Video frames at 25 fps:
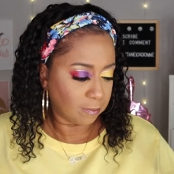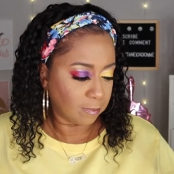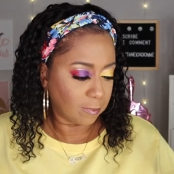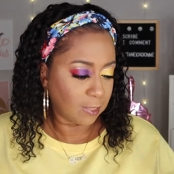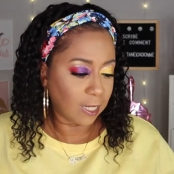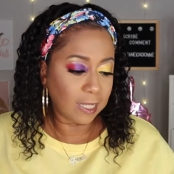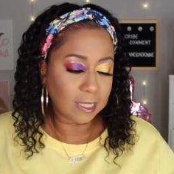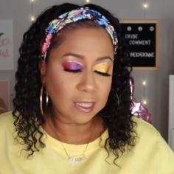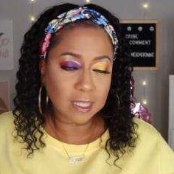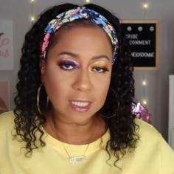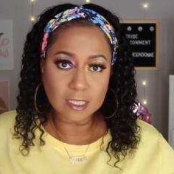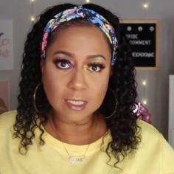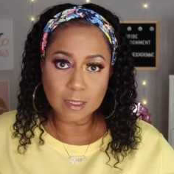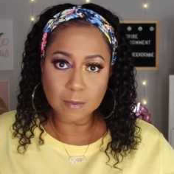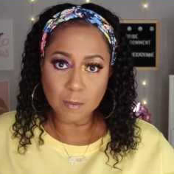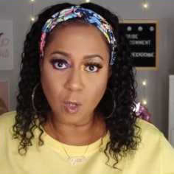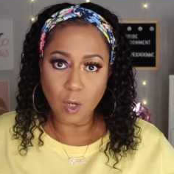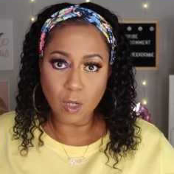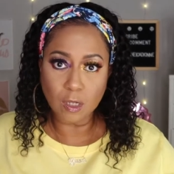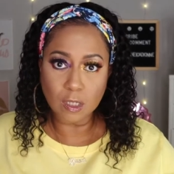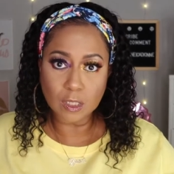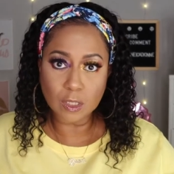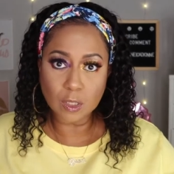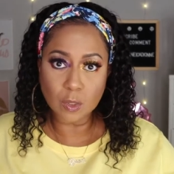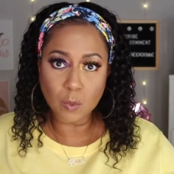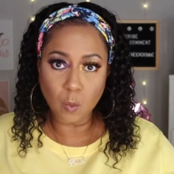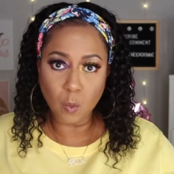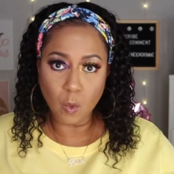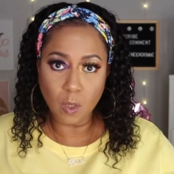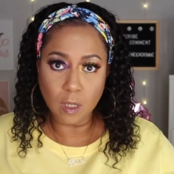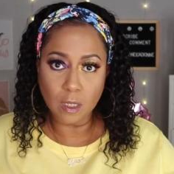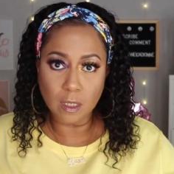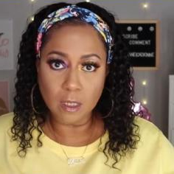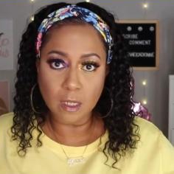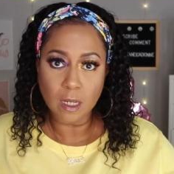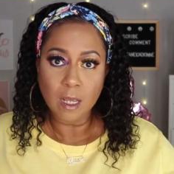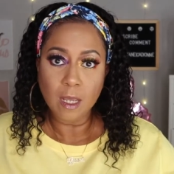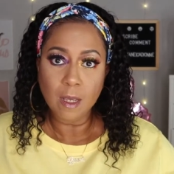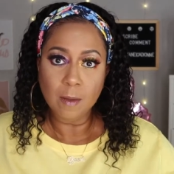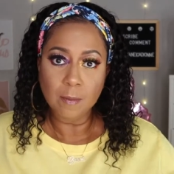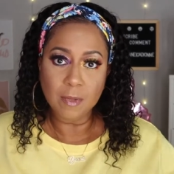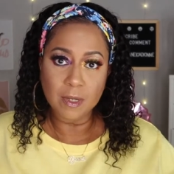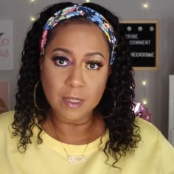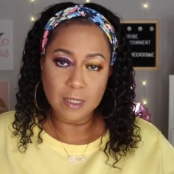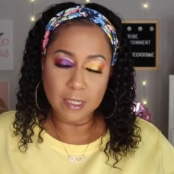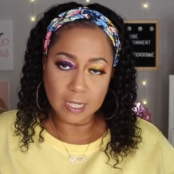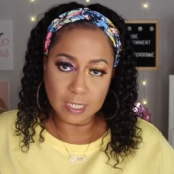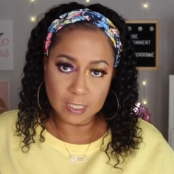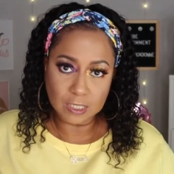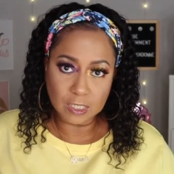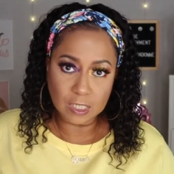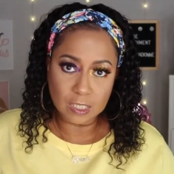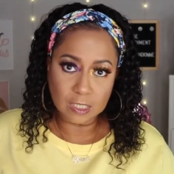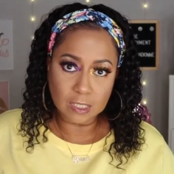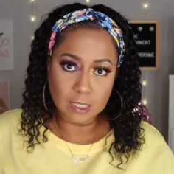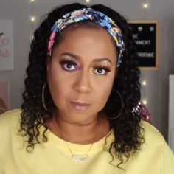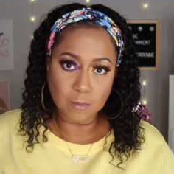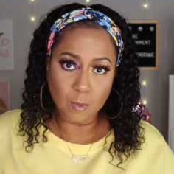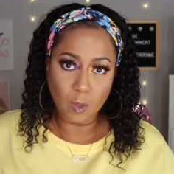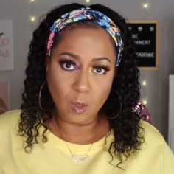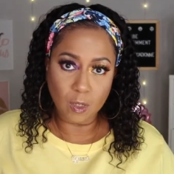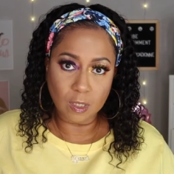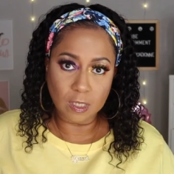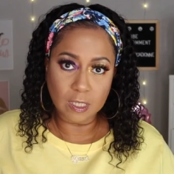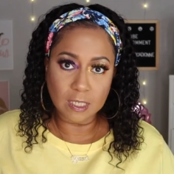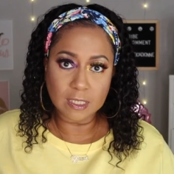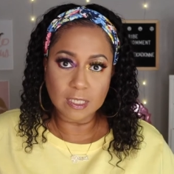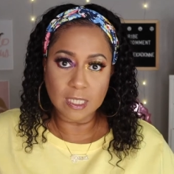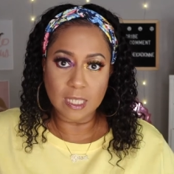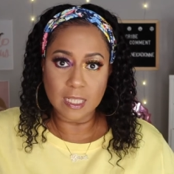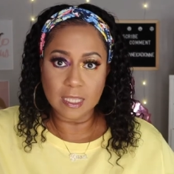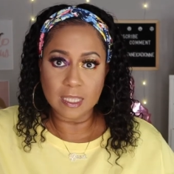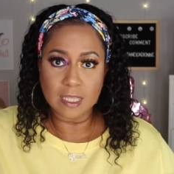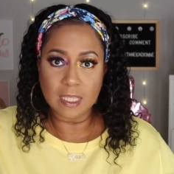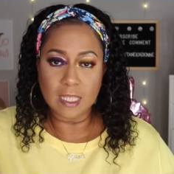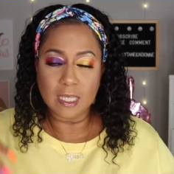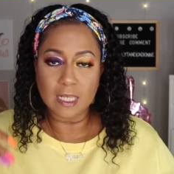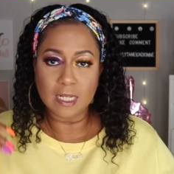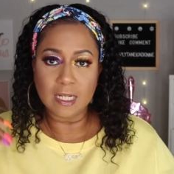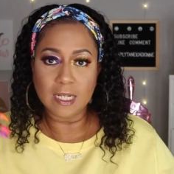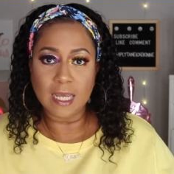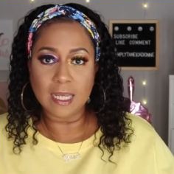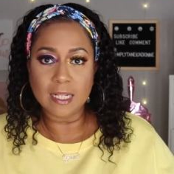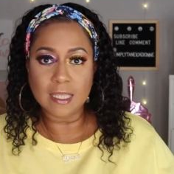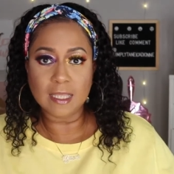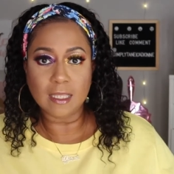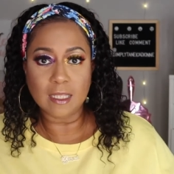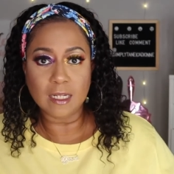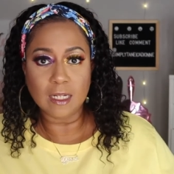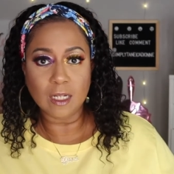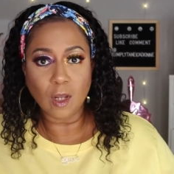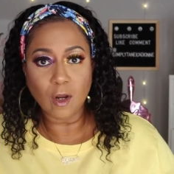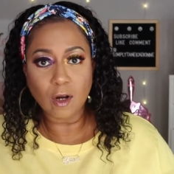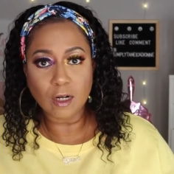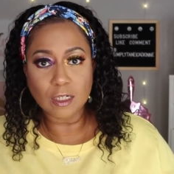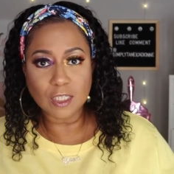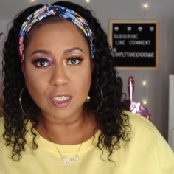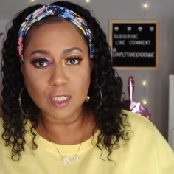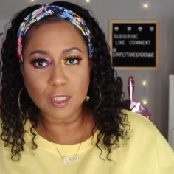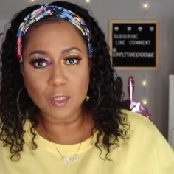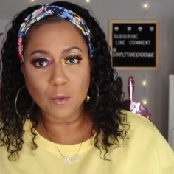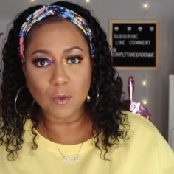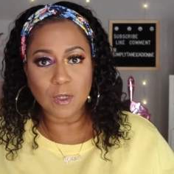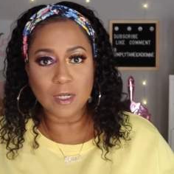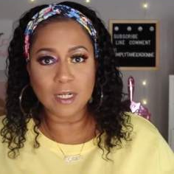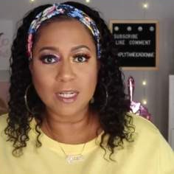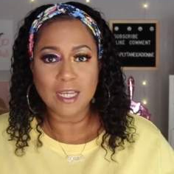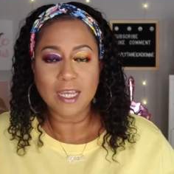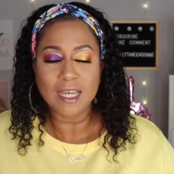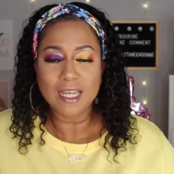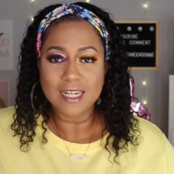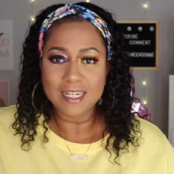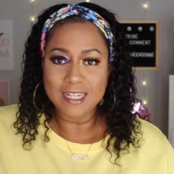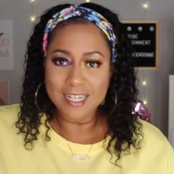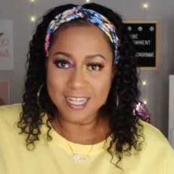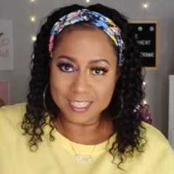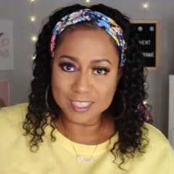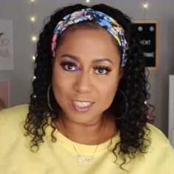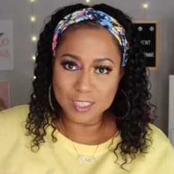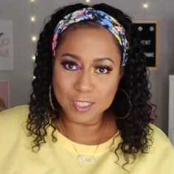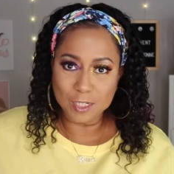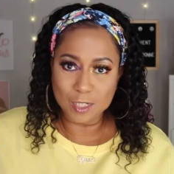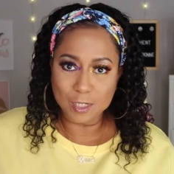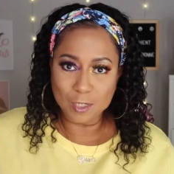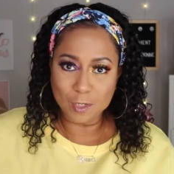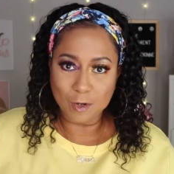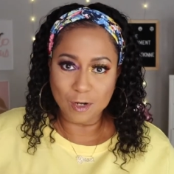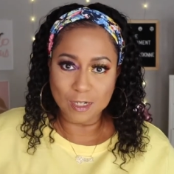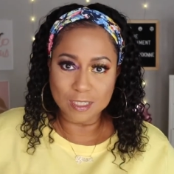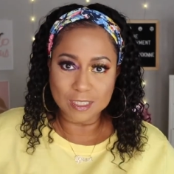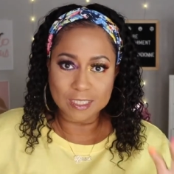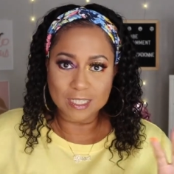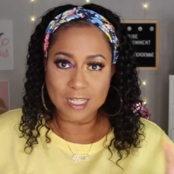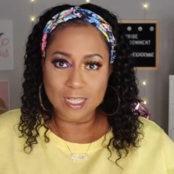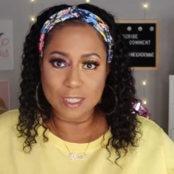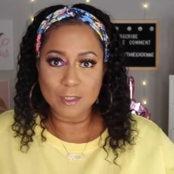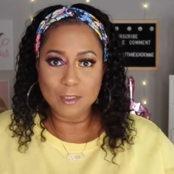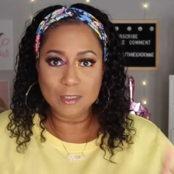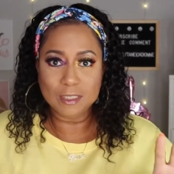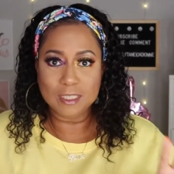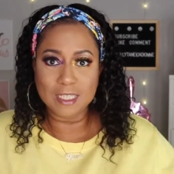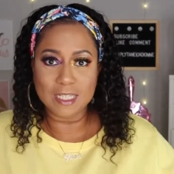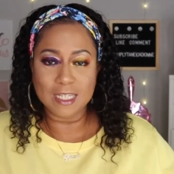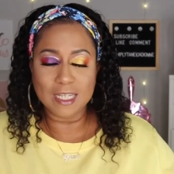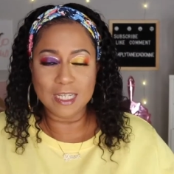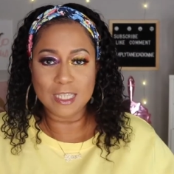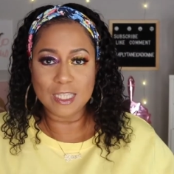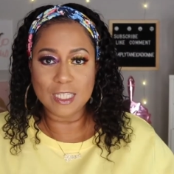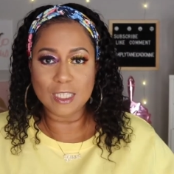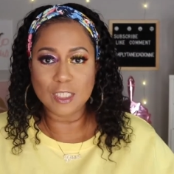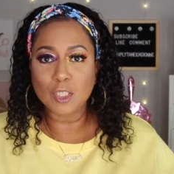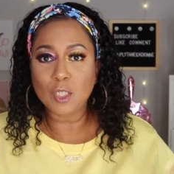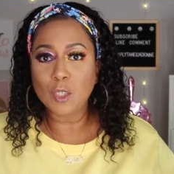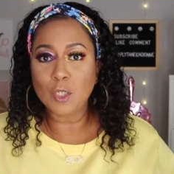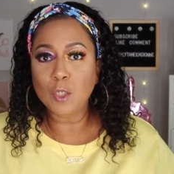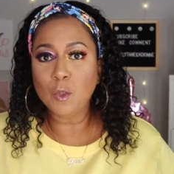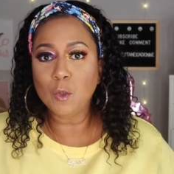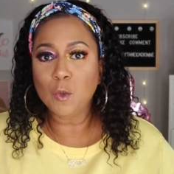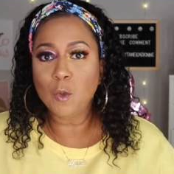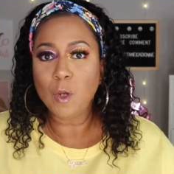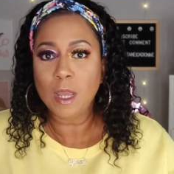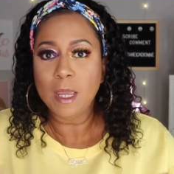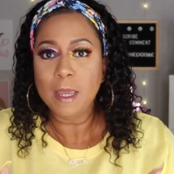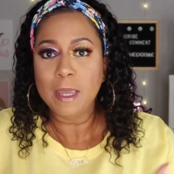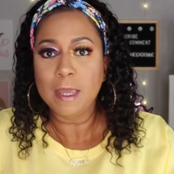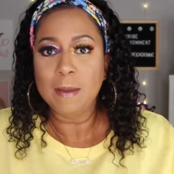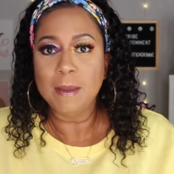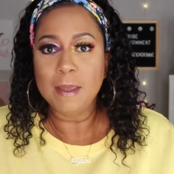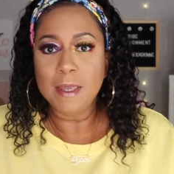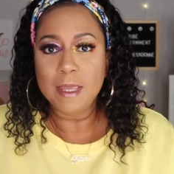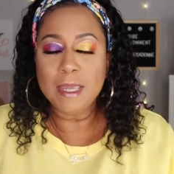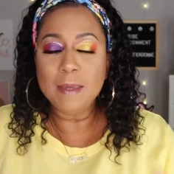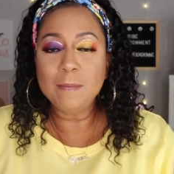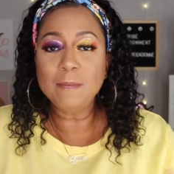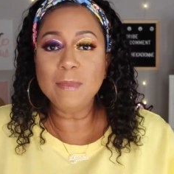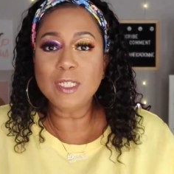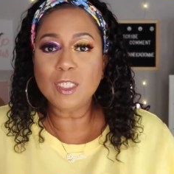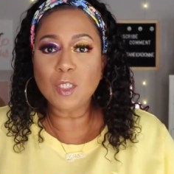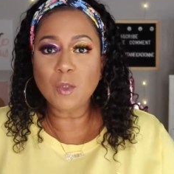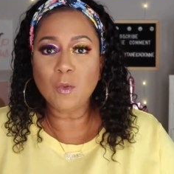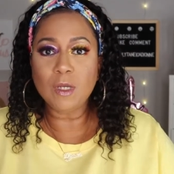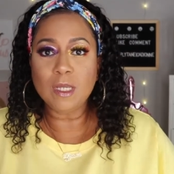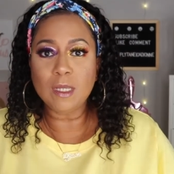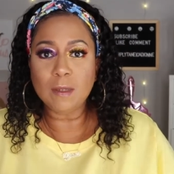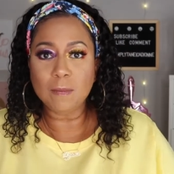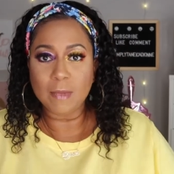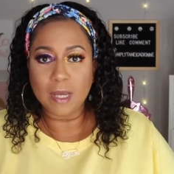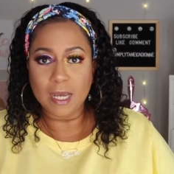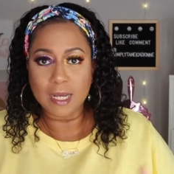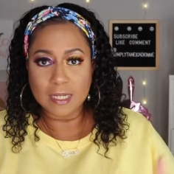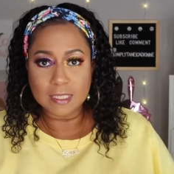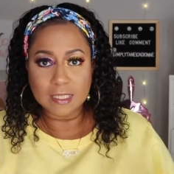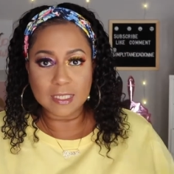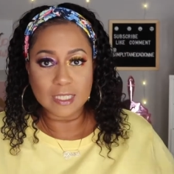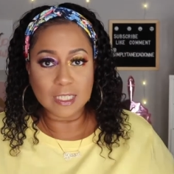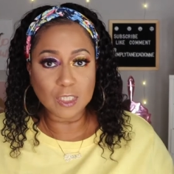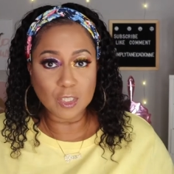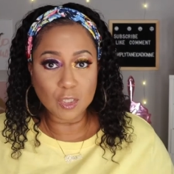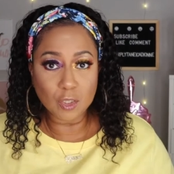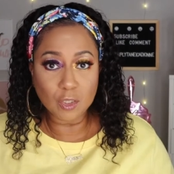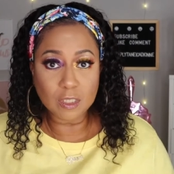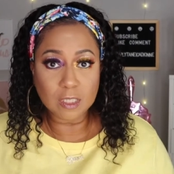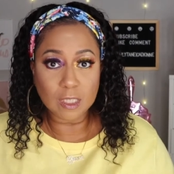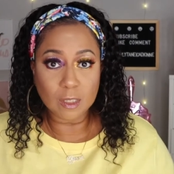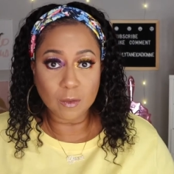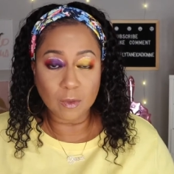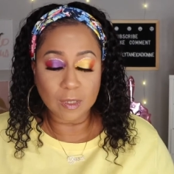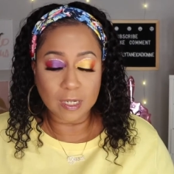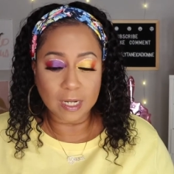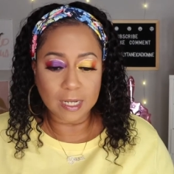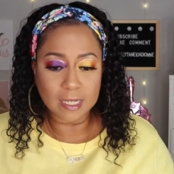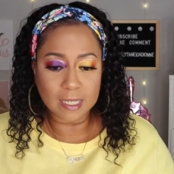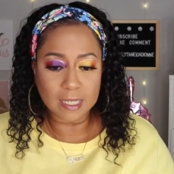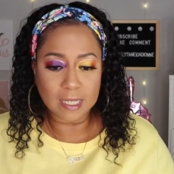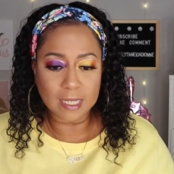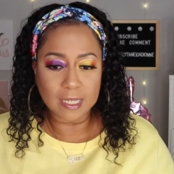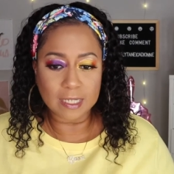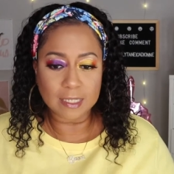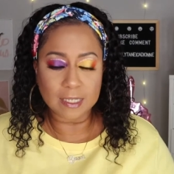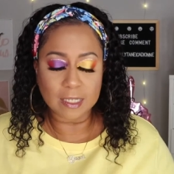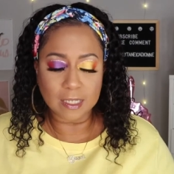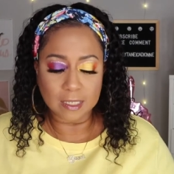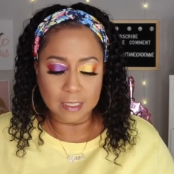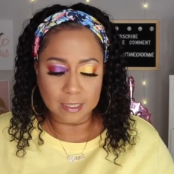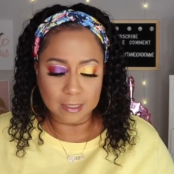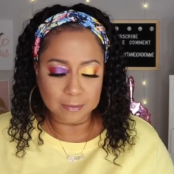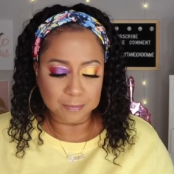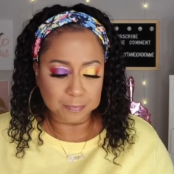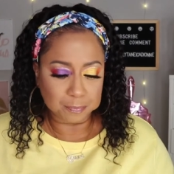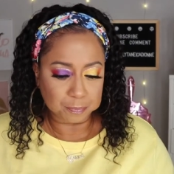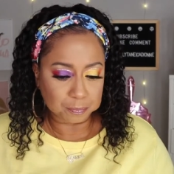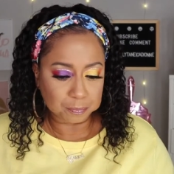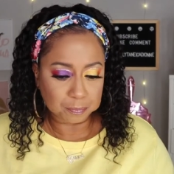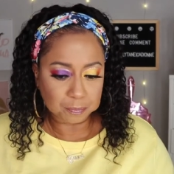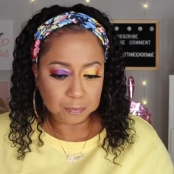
not the smallest one but next to the smallest and then not the largest one next to the largest I usually get the two in between boxes that's usually what I get um,